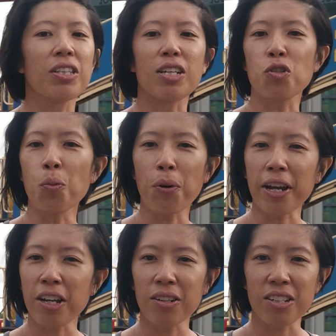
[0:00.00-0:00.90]
There's no
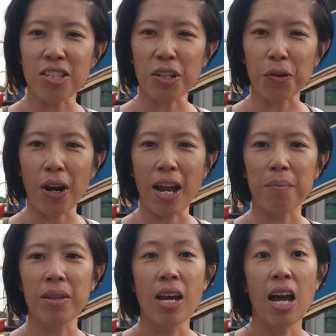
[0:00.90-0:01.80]
bragging on
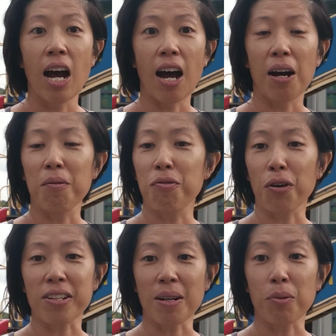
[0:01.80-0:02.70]
Instagram. Um,
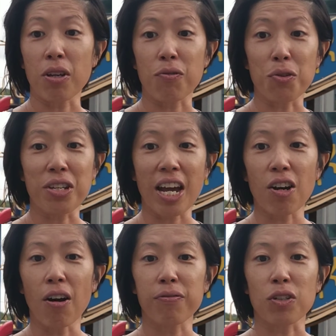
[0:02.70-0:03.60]
for example, if you get
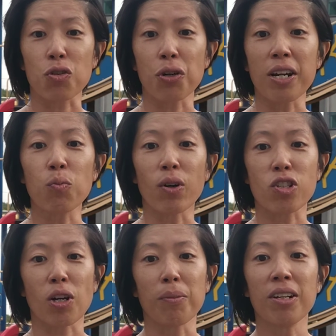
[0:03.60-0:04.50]
off the train one
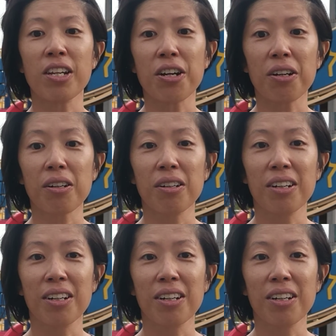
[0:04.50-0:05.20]
stop earlier,